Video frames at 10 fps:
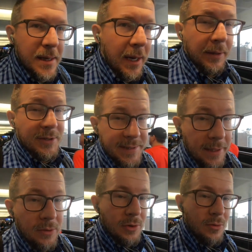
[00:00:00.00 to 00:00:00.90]

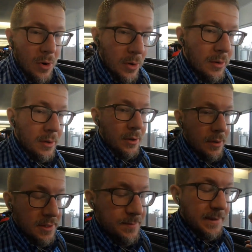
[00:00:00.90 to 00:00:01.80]
Understand who you are,
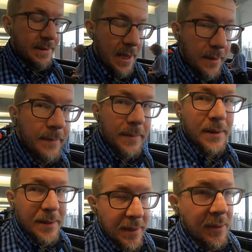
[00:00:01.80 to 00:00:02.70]
spend time
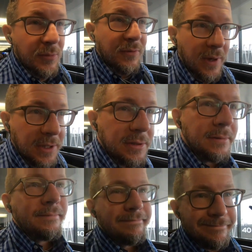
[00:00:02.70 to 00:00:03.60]
reflection,
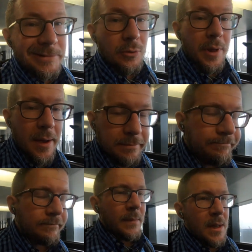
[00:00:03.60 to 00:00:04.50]
know that,
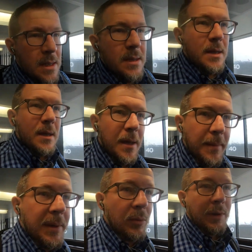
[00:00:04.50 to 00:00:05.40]

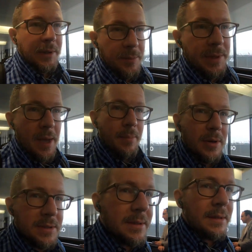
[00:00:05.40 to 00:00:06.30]
be willing to be that
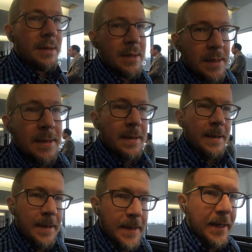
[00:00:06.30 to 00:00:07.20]
person
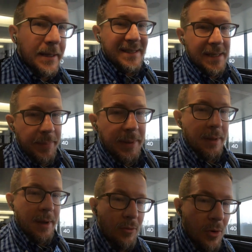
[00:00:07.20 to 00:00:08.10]
and step into
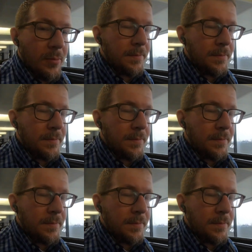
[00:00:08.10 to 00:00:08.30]
that role.